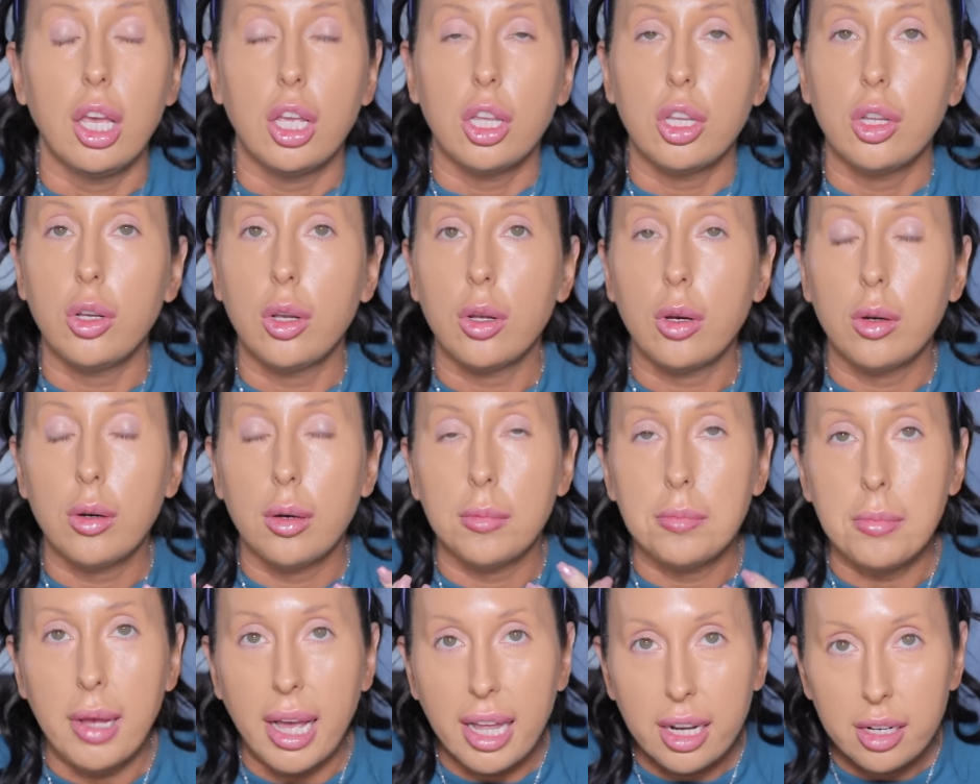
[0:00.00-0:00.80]
you know,
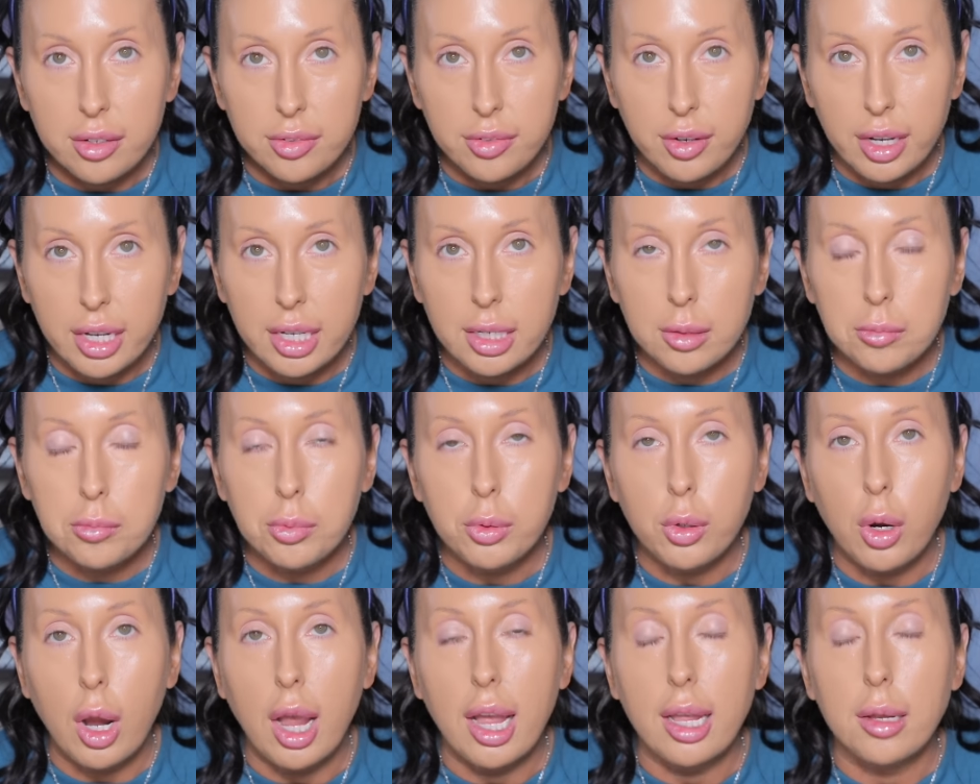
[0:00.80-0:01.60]
a mattifying
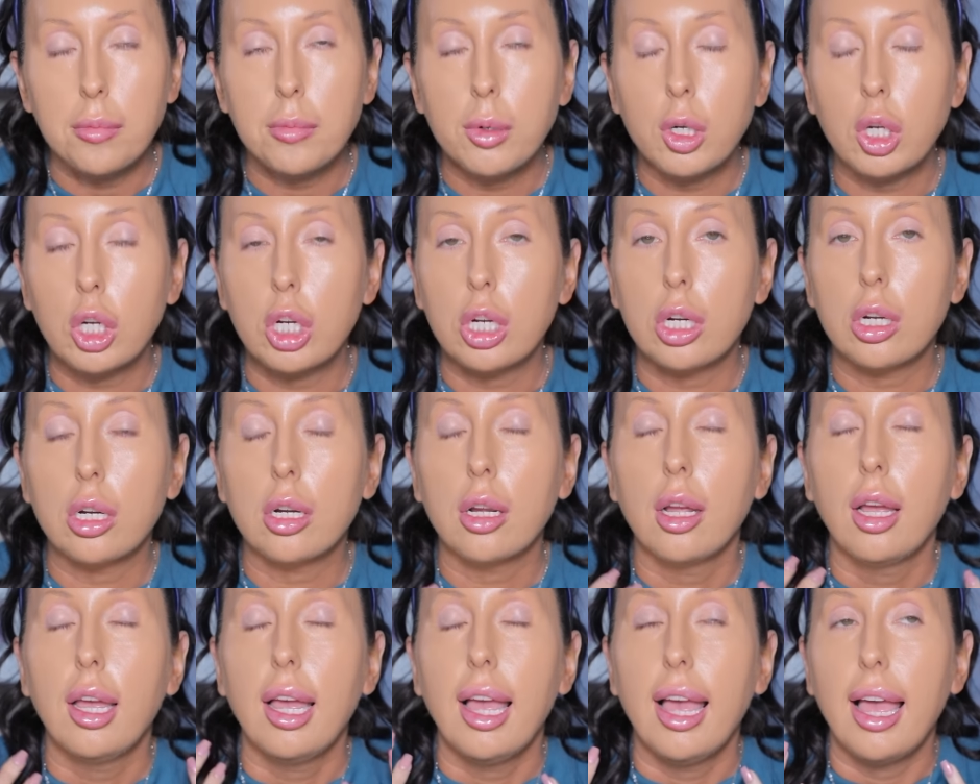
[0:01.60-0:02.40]

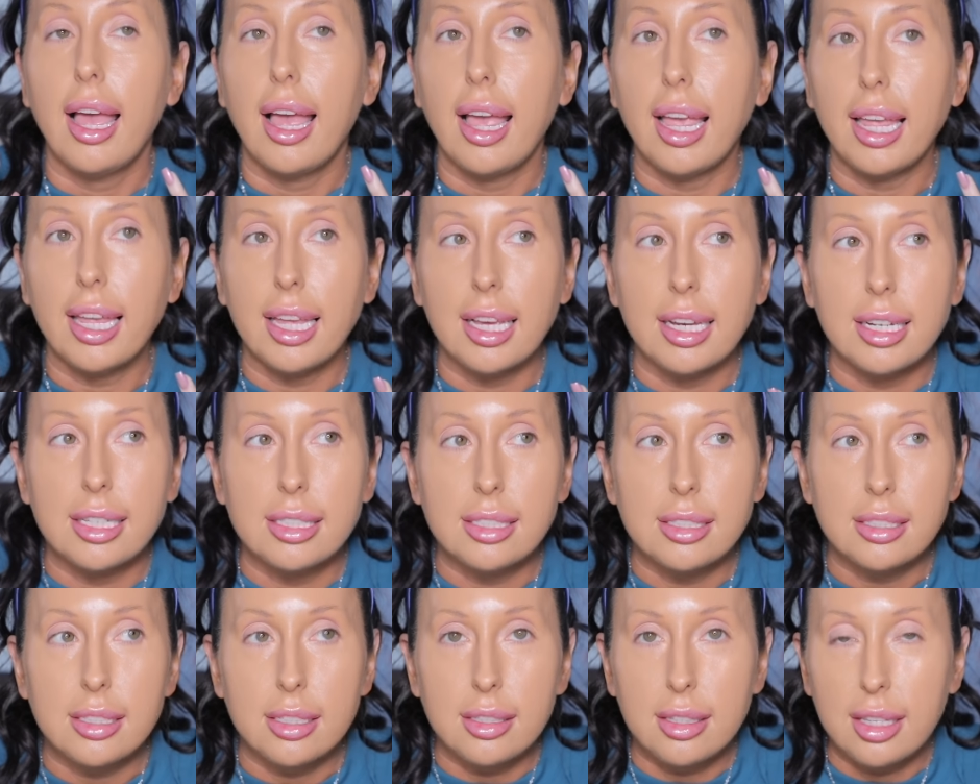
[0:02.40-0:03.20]
primer
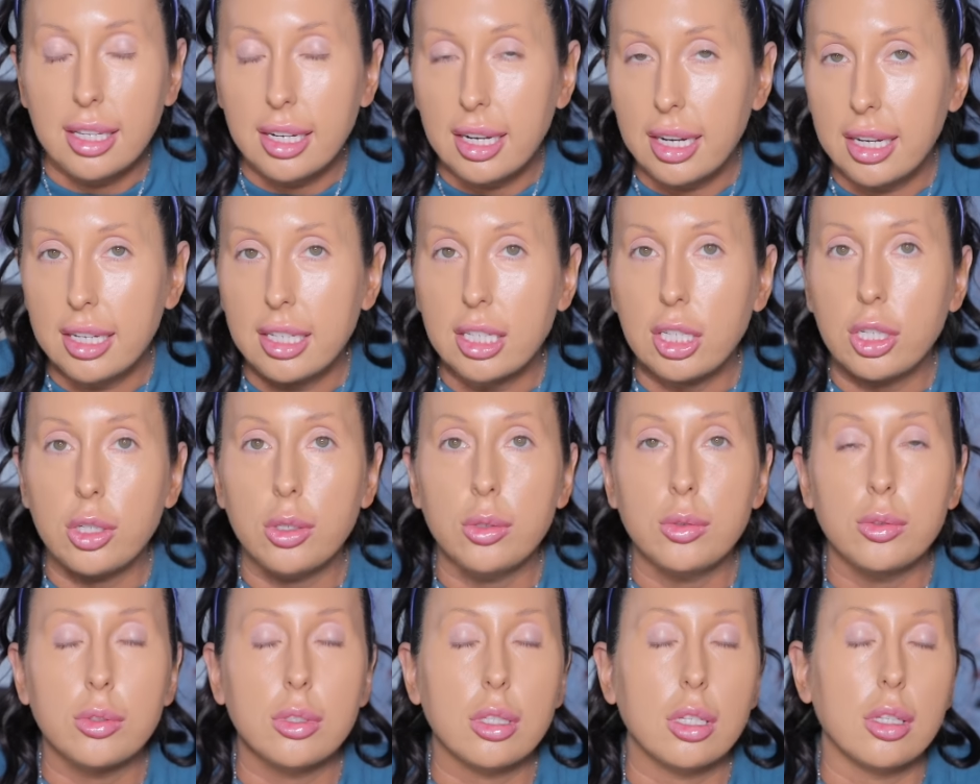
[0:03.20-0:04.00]
and then I
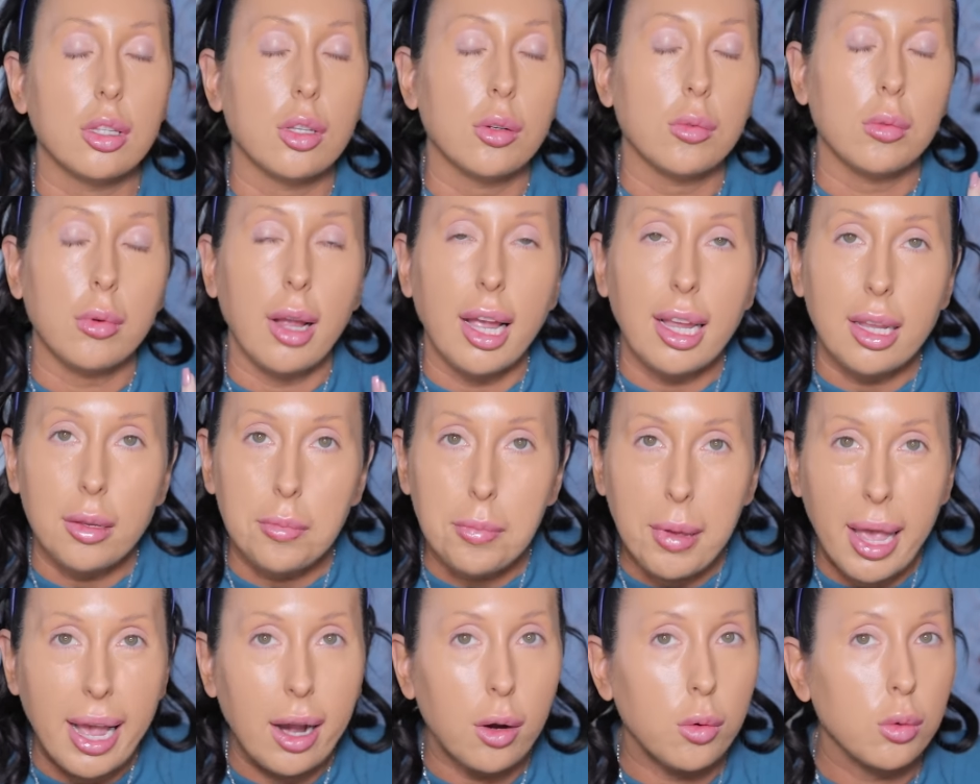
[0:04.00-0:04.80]
use the
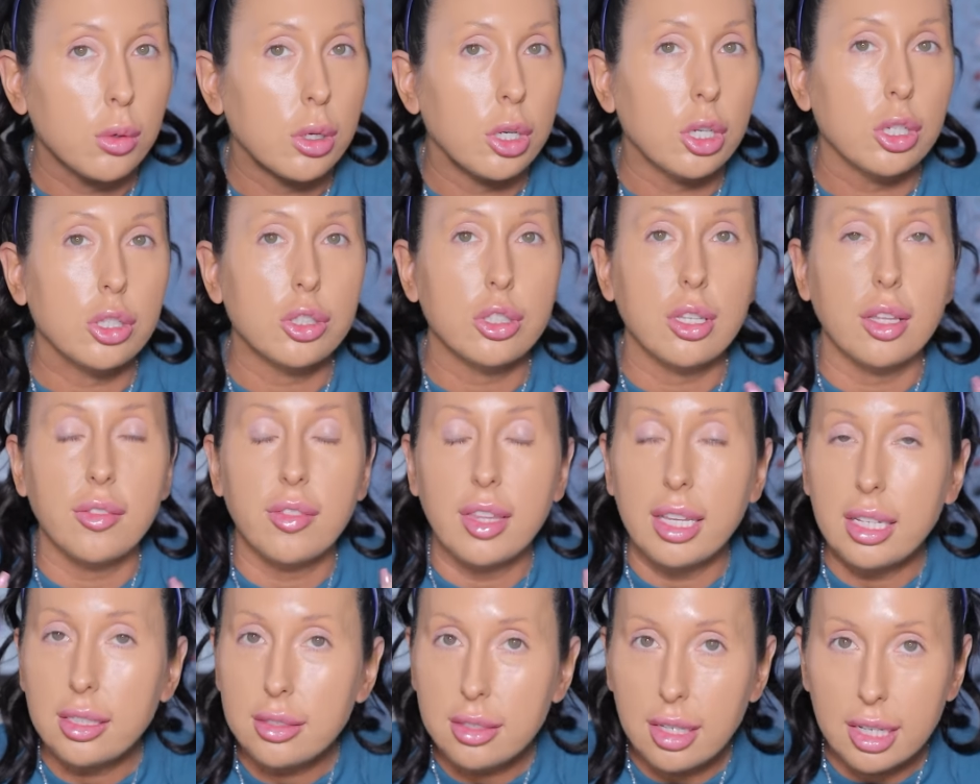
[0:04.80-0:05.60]
right powders,
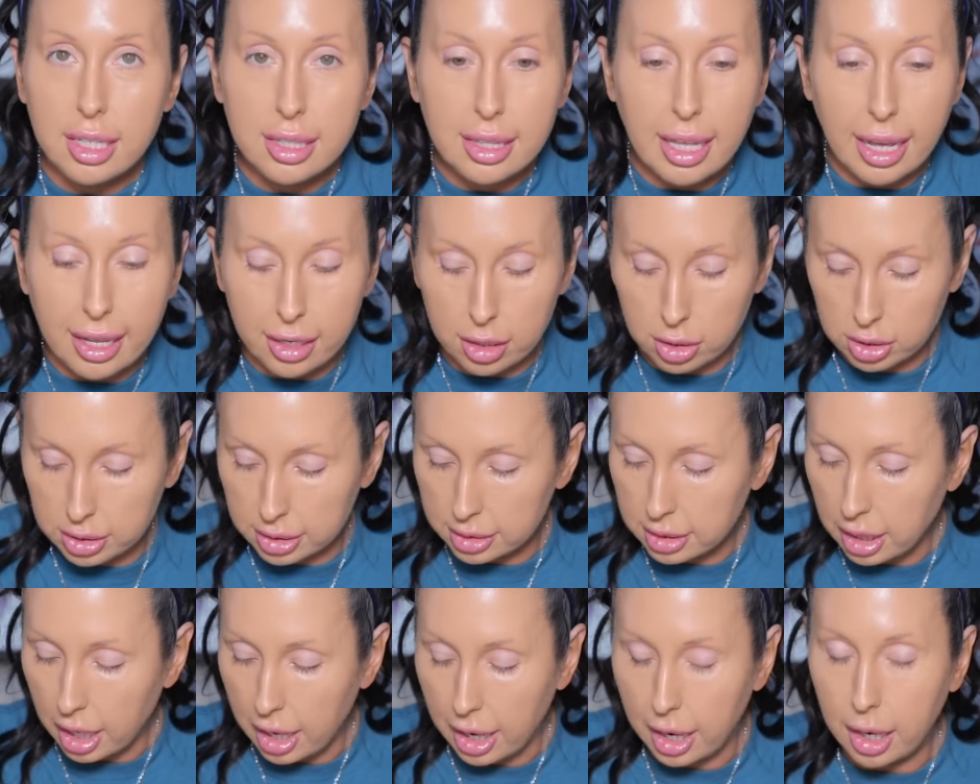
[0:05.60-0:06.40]
things like that
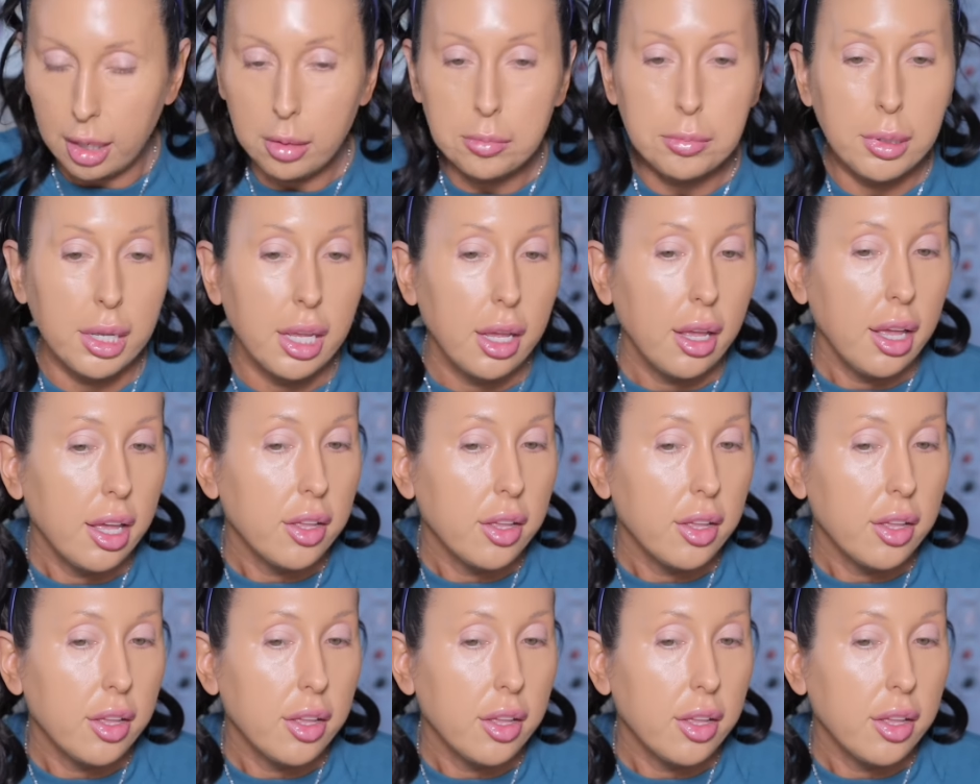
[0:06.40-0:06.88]
on top,